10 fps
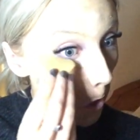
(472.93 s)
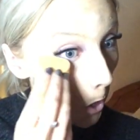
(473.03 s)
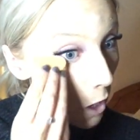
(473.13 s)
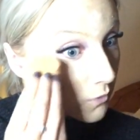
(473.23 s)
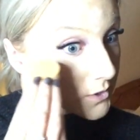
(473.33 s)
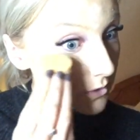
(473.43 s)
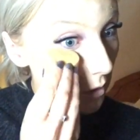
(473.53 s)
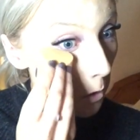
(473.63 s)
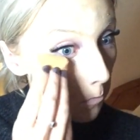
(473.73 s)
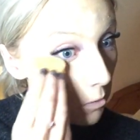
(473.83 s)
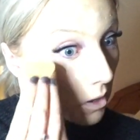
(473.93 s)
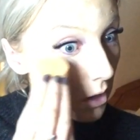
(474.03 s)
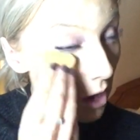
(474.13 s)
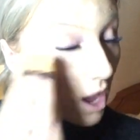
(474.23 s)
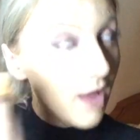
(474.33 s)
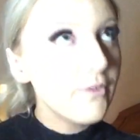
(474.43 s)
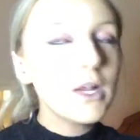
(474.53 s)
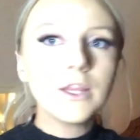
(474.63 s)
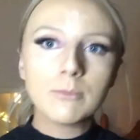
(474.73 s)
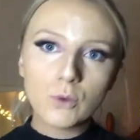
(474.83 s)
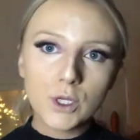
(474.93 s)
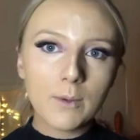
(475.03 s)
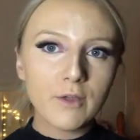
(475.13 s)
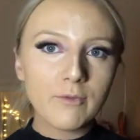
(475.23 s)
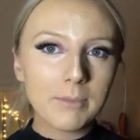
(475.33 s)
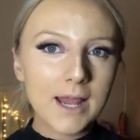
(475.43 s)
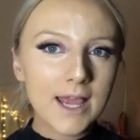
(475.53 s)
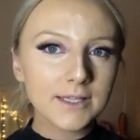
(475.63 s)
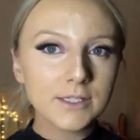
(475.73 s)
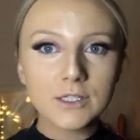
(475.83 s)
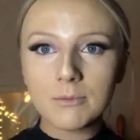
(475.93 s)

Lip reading: I'll stop. I feel like the more you over blend,